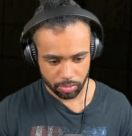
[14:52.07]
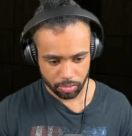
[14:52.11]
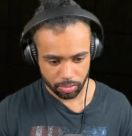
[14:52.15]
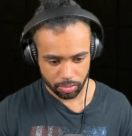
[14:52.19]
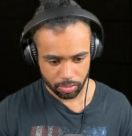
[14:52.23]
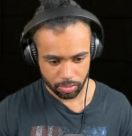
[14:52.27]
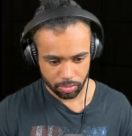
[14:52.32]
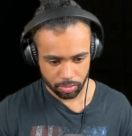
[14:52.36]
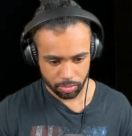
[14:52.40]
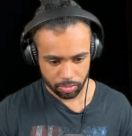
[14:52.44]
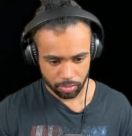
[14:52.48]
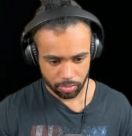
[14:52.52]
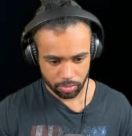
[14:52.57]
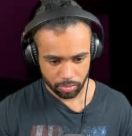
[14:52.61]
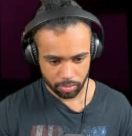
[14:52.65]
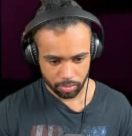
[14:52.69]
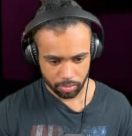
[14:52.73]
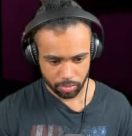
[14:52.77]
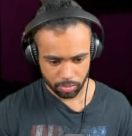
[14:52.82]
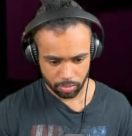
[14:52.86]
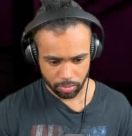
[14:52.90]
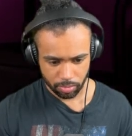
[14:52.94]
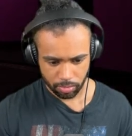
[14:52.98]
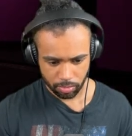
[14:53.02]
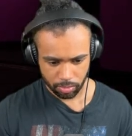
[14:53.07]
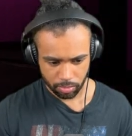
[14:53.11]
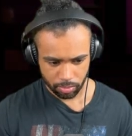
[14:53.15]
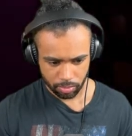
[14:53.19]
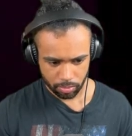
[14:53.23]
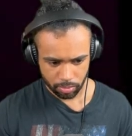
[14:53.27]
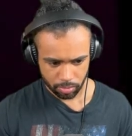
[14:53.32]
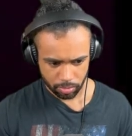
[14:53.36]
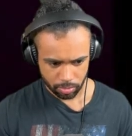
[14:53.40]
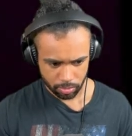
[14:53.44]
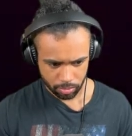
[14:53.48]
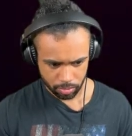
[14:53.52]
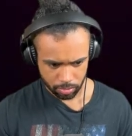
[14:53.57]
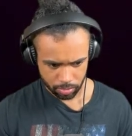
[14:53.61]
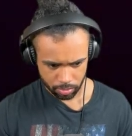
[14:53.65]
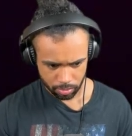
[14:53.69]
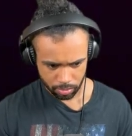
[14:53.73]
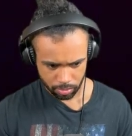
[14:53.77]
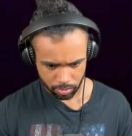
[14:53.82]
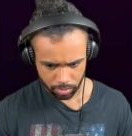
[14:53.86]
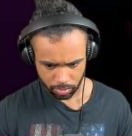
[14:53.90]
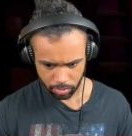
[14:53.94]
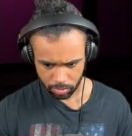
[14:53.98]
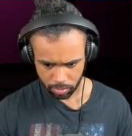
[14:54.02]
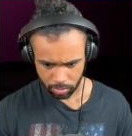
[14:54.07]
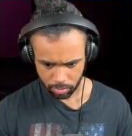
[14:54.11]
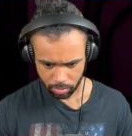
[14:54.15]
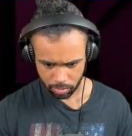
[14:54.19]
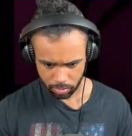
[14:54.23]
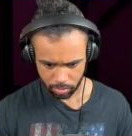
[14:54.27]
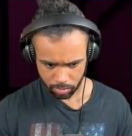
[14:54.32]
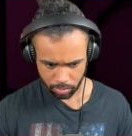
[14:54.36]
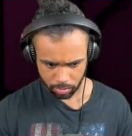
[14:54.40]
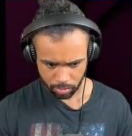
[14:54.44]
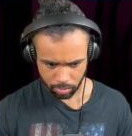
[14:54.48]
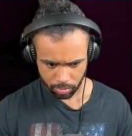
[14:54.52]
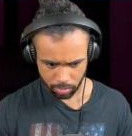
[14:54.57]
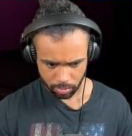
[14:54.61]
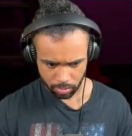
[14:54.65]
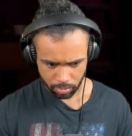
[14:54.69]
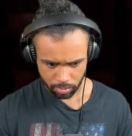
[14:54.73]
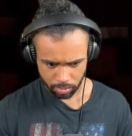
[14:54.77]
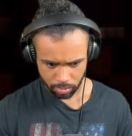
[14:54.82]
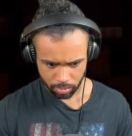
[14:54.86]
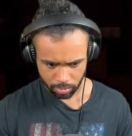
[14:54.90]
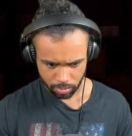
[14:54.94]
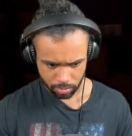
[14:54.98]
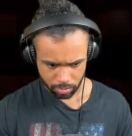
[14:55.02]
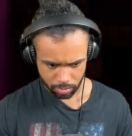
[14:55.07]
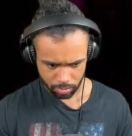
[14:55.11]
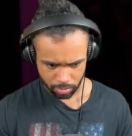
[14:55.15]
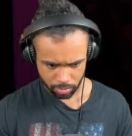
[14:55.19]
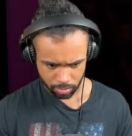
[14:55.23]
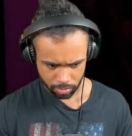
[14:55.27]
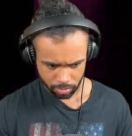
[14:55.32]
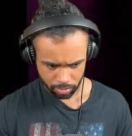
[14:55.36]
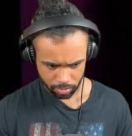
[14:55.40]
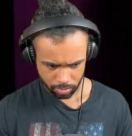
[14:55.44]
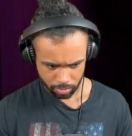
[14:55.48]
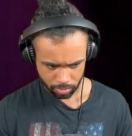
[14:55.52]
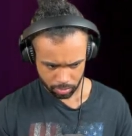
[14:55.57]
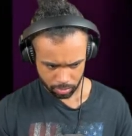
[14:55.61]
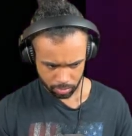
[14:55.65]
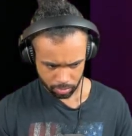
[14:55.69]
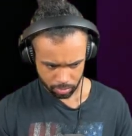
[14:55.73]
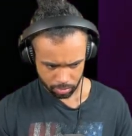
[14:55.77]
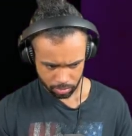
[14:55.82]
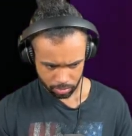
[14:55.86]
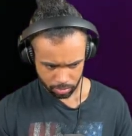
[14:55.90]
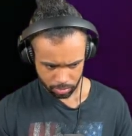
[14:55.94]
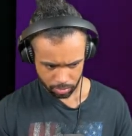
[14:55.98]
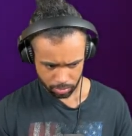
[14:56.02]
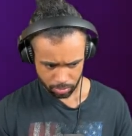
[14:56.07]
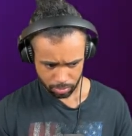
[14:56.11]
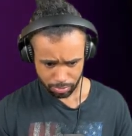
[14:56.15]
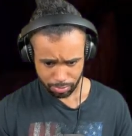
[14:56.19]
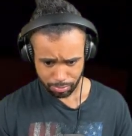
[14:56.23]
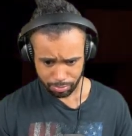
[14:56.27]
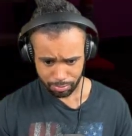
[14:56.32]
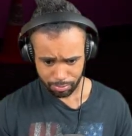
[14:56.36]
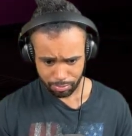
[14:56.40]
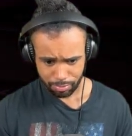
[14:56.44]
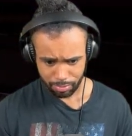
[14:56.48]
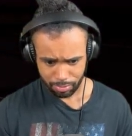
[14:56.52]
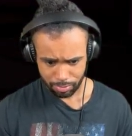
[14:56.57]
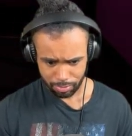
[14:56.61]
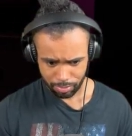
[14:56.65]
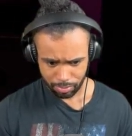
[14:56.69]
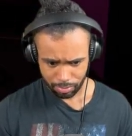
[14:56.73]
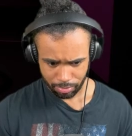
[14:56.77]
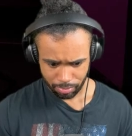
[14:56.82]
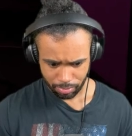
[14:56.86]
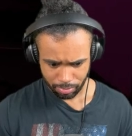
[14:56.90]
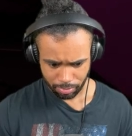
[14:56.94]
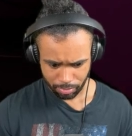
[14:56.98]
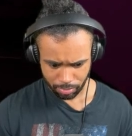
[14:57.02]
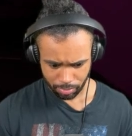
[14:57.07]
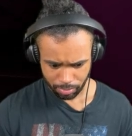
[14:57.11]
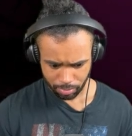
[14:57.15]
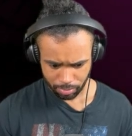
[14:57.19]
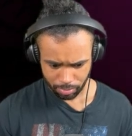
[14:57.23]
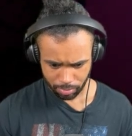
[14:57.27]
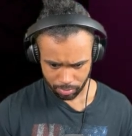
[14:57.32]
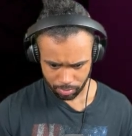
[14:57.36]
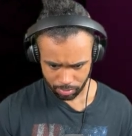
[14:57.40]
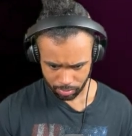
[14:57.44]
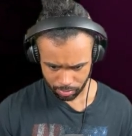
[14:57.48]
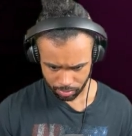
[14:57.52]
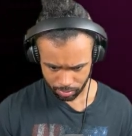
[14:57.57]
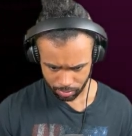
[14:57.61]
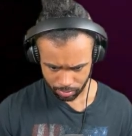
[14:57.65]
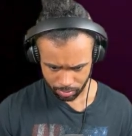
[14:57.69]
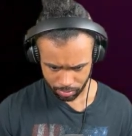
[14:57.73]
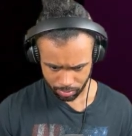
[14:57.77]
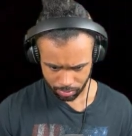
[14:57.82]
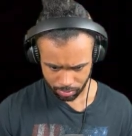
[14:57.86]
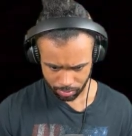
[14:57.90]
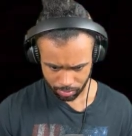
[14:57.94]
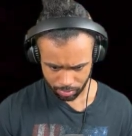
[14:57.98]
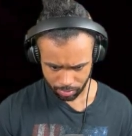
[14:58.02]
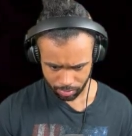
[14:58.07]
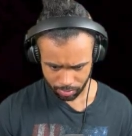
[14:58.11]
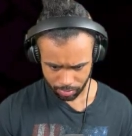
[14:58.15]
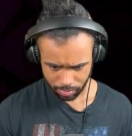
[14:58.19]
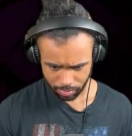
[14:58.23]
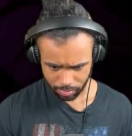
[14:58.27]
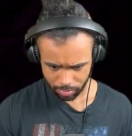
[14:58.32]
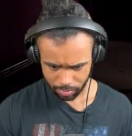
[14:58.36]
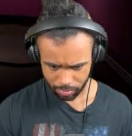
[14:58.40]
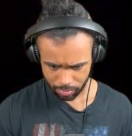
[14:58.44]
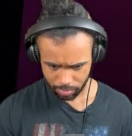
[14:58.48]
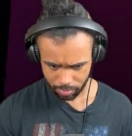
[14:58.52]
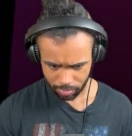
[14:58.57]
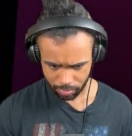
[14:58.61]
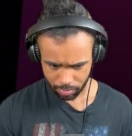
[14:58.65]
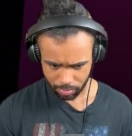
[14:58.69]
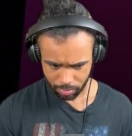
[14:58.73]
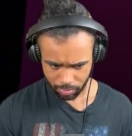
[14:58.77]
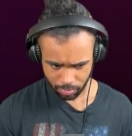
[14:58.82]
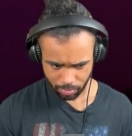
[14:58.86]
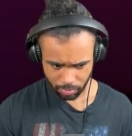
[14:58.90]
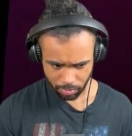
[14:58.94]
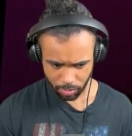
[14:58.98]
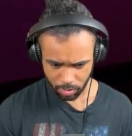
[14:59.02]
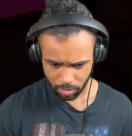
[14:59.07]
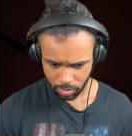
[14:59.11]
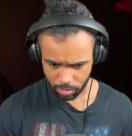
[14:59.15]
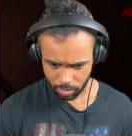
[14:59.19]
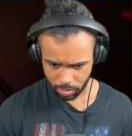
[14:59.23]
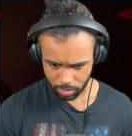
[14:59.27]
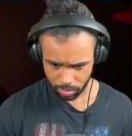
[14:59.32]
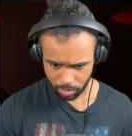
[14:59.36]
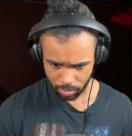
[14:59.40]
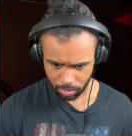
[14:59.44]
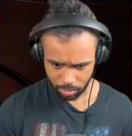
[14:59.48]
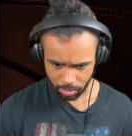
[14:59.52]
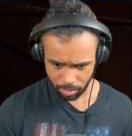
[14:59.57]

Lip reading: No one is speaking in this clip.